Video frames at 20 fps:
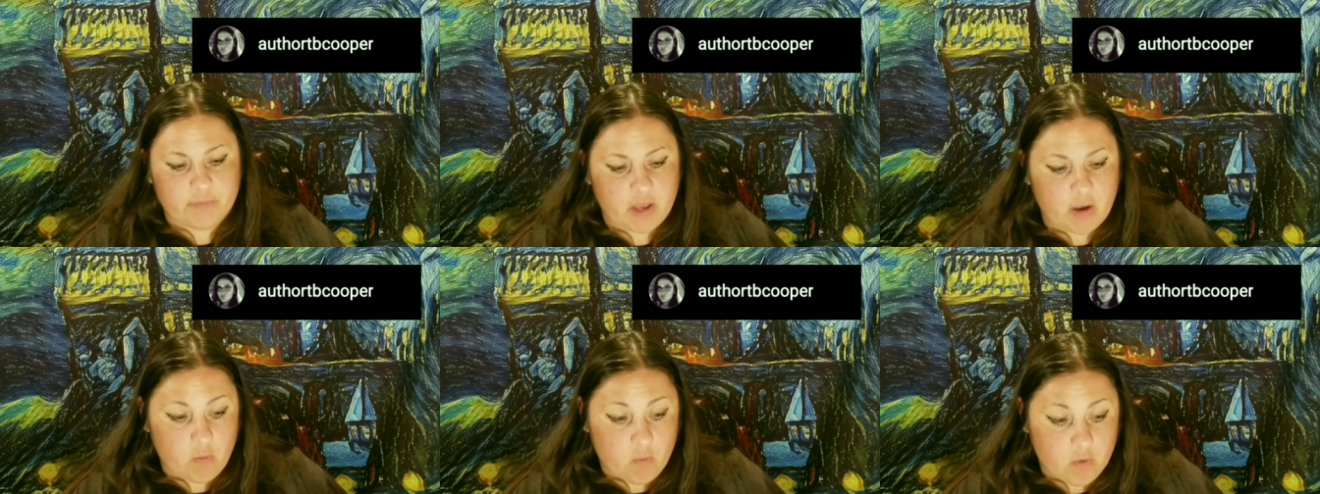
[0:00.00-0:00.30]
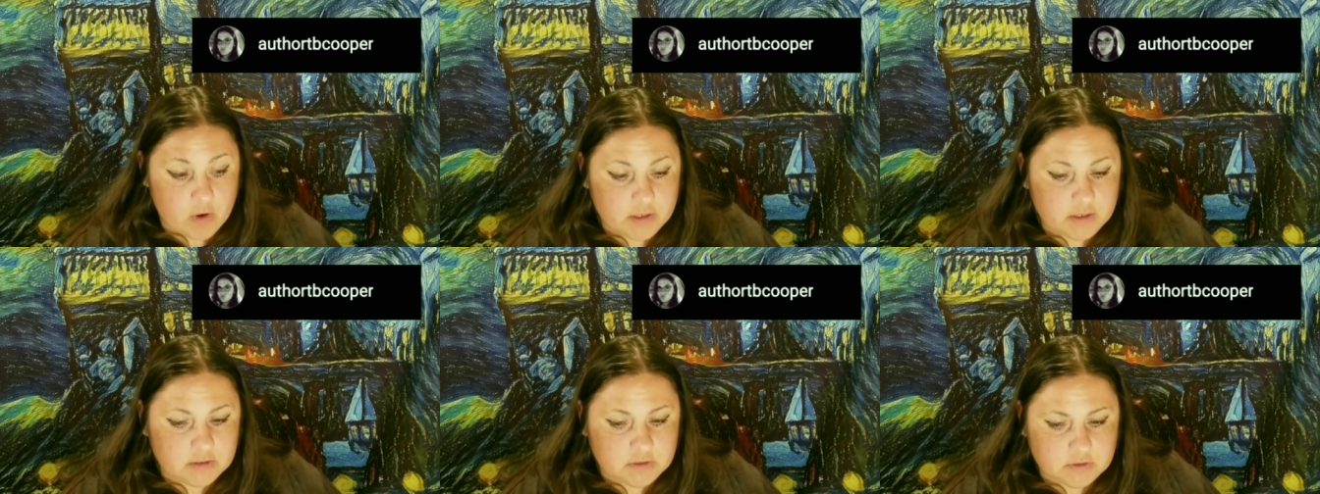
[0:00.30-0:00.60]
I
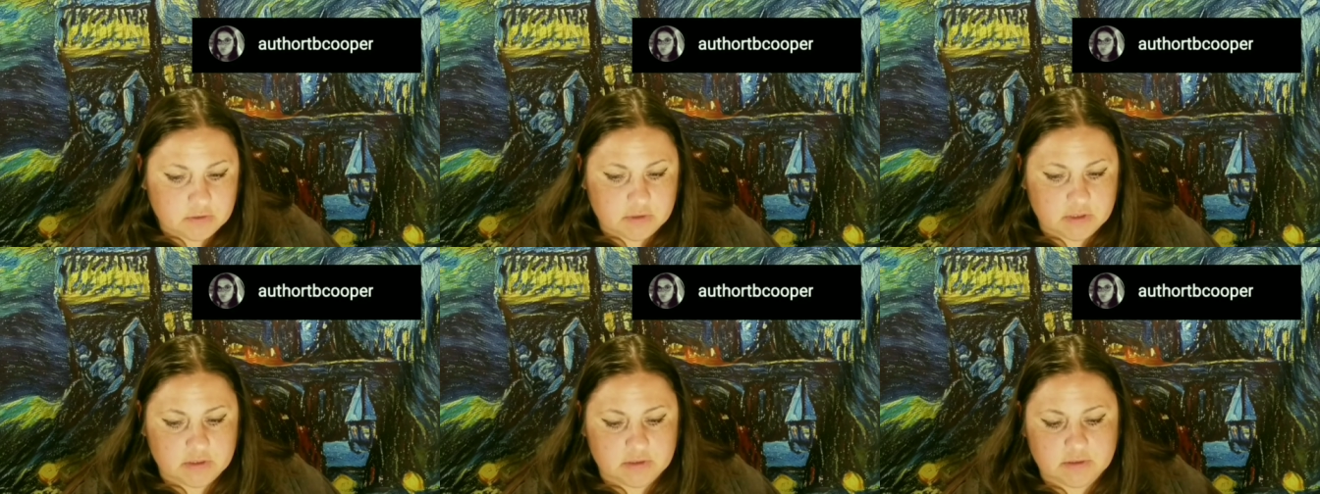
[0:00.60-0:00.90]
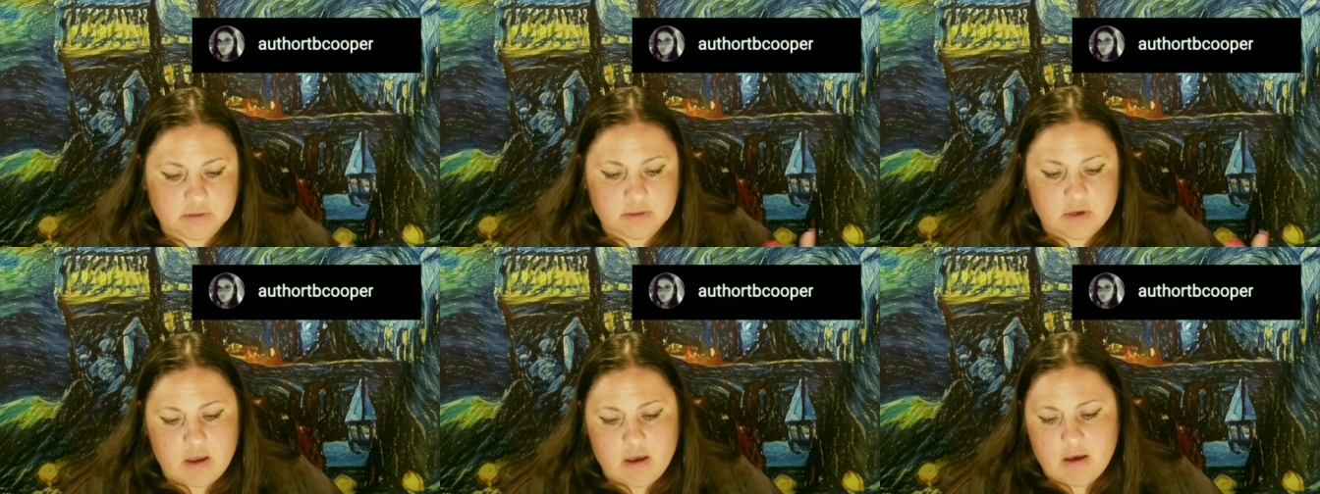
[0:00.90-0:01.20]
want to do
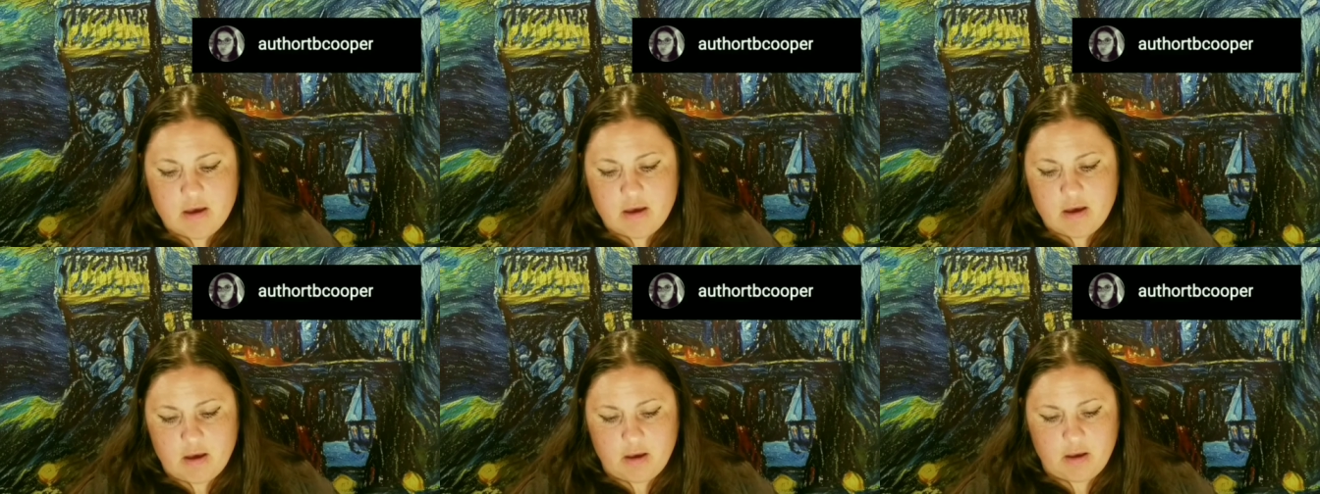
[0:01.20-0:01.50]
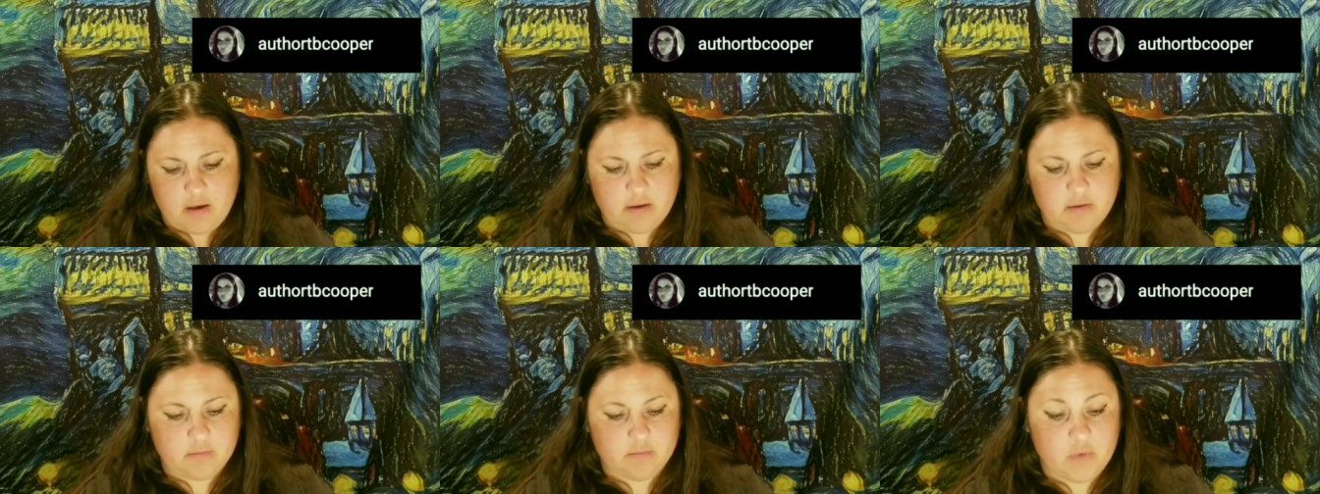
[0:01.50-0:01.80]
this.
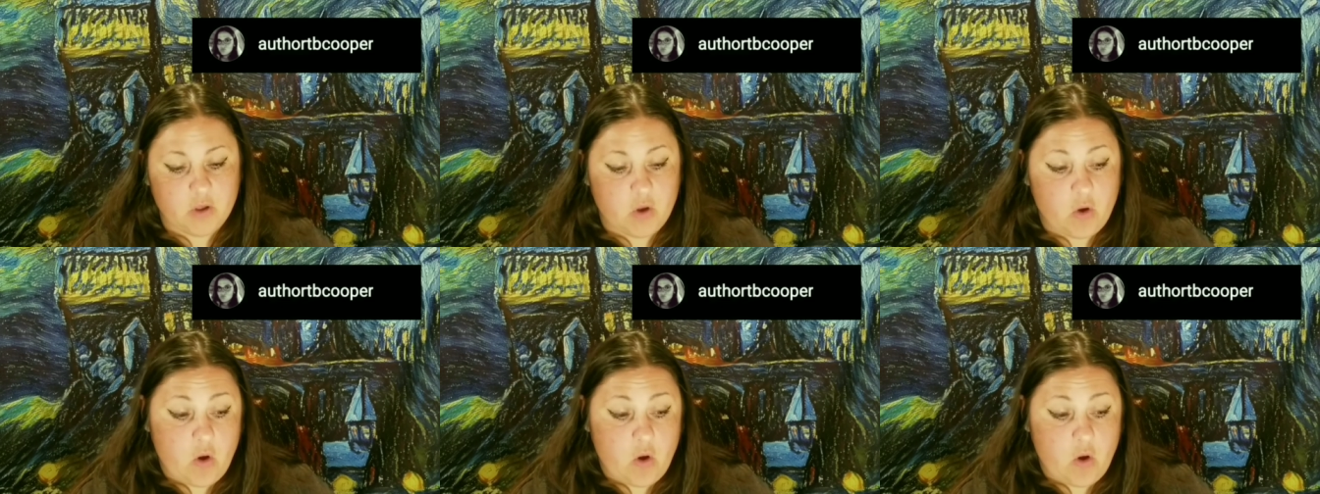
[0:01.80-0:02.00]
Um,